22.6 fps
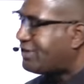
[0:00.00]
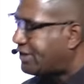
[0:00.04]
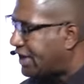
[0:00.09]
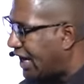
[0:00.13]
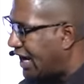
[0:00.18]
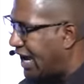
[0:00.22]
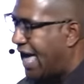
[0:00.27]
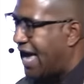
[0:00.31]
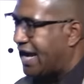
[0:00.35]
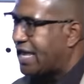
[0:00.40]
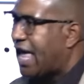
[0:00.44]

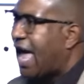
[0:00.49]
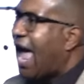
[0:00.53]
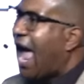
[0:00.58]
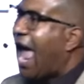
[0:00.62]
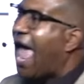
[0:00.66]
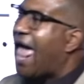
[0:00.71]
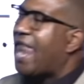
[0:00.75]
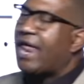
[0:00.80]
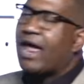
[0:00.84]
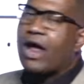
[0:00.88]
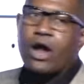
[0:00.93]
intellect
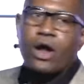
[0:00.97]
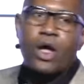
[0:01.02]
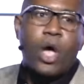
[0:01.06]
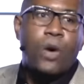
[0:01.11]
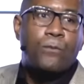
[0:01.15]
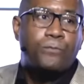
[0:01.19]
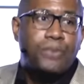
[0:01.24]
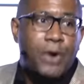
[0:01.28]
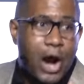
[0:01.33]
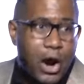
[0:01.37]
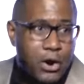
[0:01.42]
and her
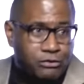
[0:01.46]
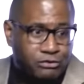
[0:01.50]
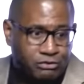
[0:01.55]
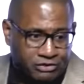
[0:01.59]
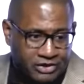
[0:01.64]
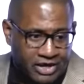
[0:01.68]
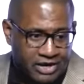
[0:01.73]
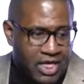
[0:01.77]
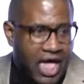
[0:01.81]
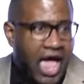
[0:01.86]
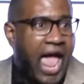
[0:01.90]

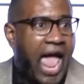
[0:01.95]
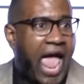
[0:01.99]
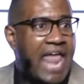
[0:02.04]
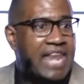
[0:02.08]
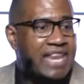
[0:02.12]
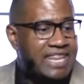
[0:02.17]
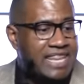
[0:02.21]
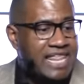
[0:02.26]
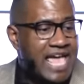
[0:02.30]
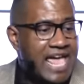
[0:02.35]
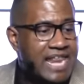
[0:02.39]
person.
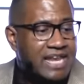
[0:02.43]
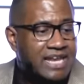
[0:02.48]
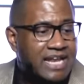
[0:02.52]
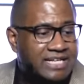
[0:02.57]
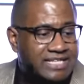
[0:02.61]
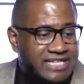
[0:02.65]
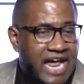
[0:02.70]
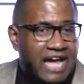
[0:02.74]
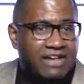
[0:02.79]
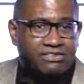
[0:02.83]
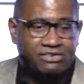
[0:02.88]
And then the
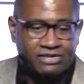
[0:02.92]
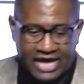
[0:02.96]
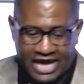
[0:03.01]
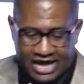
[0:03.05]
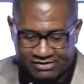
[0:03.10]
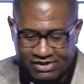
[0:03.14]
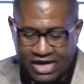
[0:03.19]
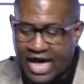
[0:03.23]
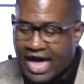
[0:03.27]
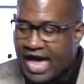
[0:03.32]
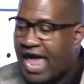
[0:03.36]
text
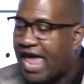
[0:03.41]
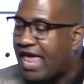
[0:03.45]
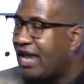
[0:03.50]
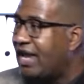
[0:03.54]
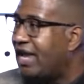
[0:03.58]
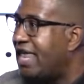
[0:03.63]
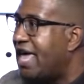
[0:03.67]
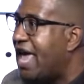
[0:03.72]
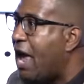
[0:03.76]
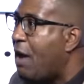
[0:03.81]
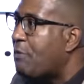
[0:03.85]
says, he
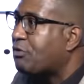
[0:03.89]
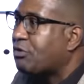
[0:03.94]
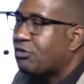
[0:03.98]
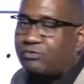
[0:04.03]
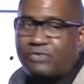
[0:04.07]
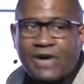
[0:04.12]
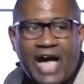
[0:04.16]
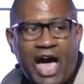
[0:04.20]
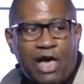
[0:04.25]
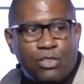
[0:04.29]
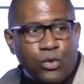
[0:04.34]
leaves
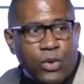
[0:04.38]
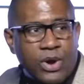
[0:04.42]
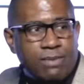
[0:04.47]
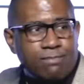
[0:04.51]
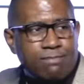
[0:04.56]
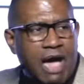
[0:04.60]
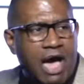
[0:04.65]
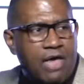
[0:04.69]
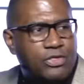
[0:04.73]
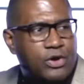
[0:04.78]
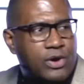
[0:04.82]
father
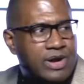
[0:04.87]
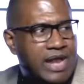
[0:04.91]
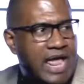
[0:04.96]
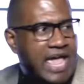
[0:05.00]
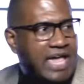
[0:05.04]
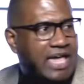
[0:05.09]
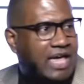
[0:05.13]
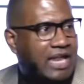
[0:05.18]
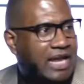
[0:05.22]
and mother and they